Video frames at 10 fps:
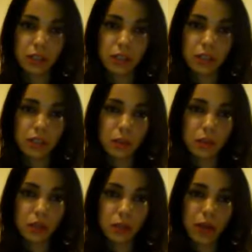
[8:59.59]
It's
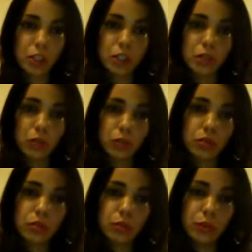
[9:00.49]
something magical
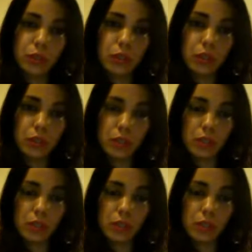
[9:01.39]
to be connected